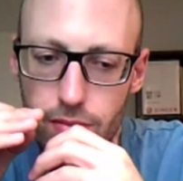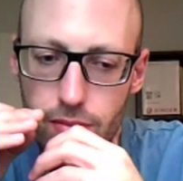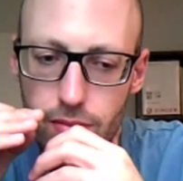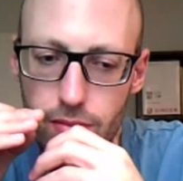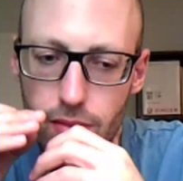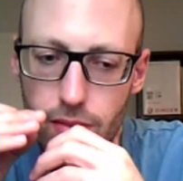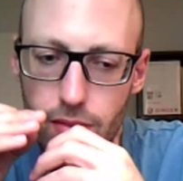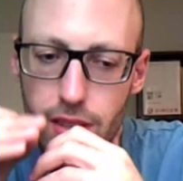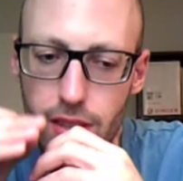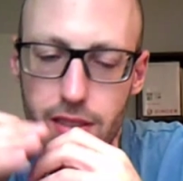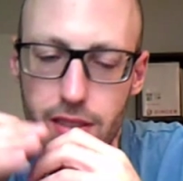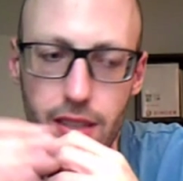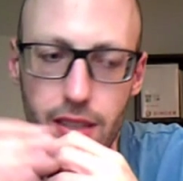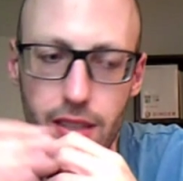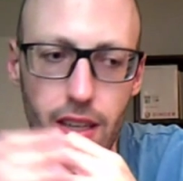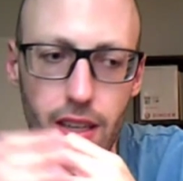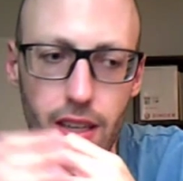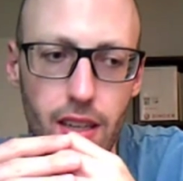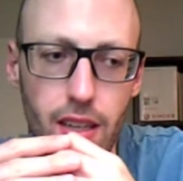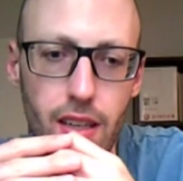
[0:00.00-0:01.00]
let's
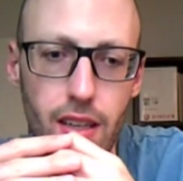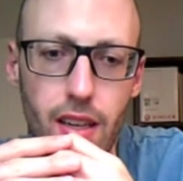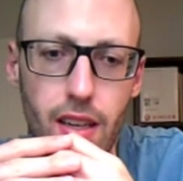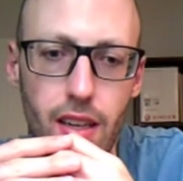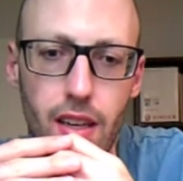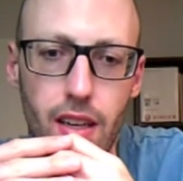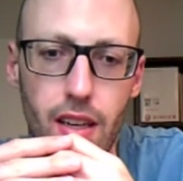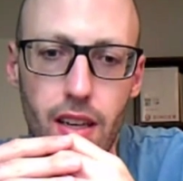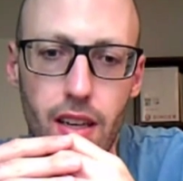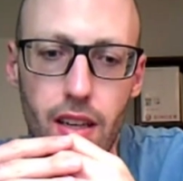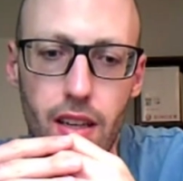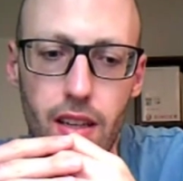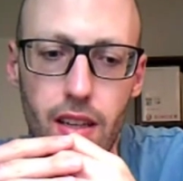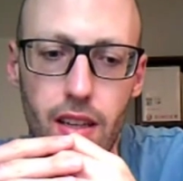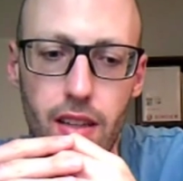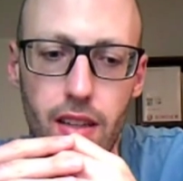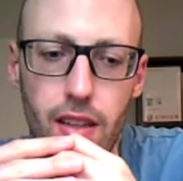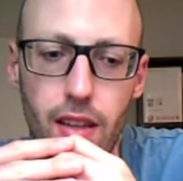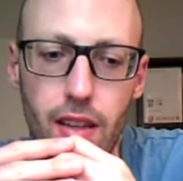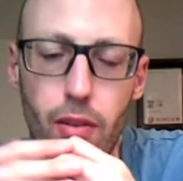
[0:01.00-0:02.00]
say,
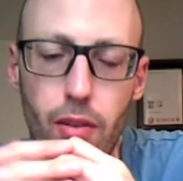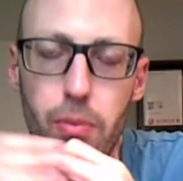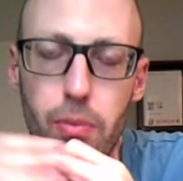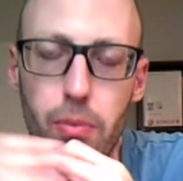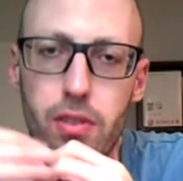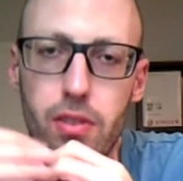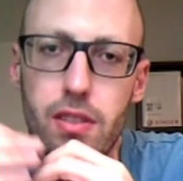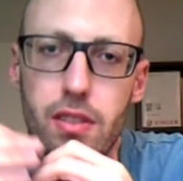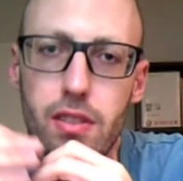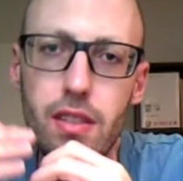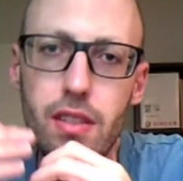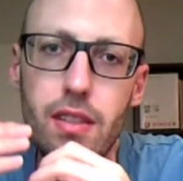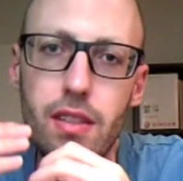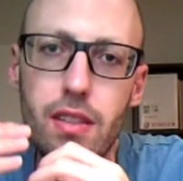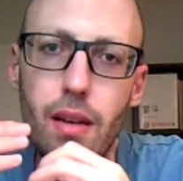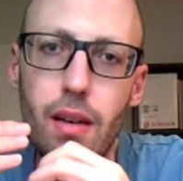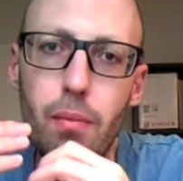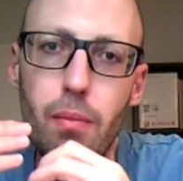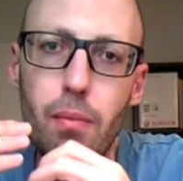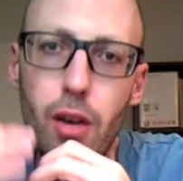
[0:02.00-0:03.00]
they represent
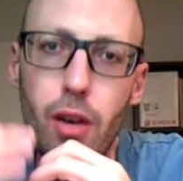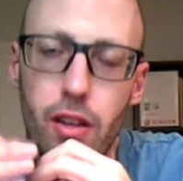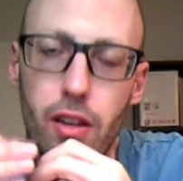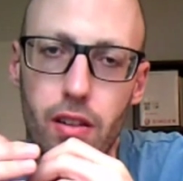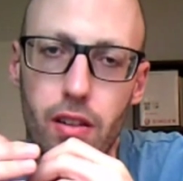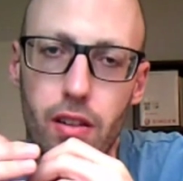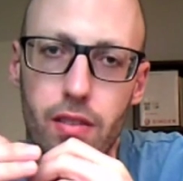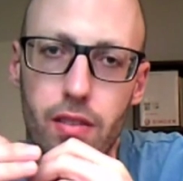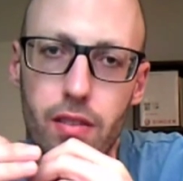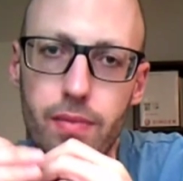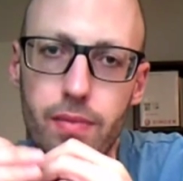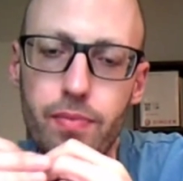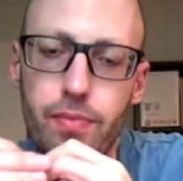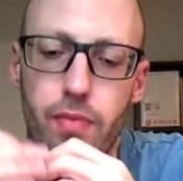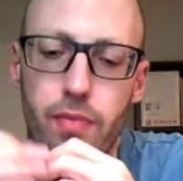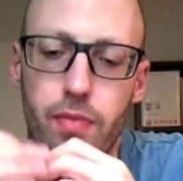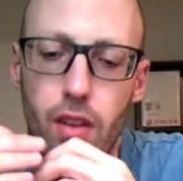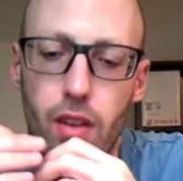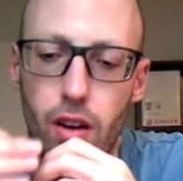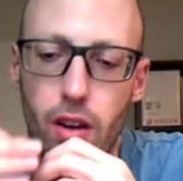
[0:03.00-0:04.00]
a model
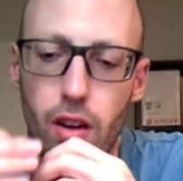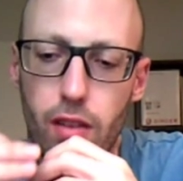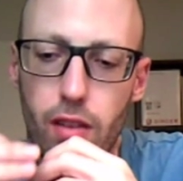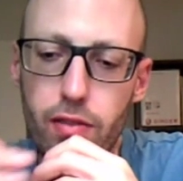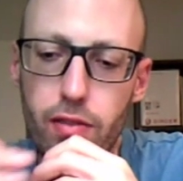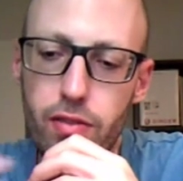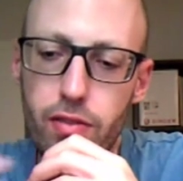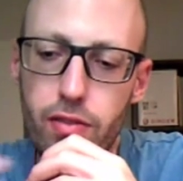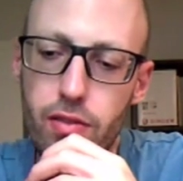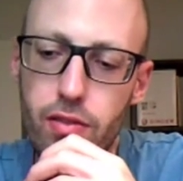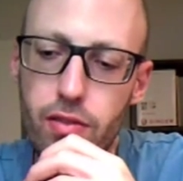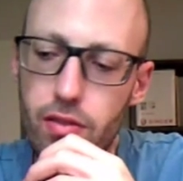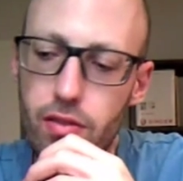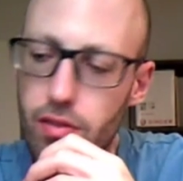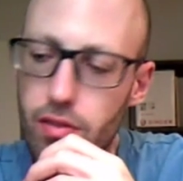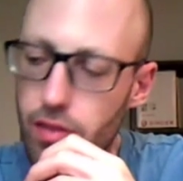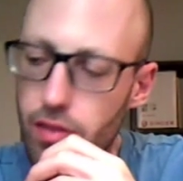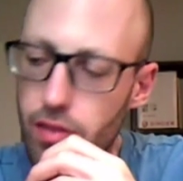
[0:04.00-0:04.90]
of the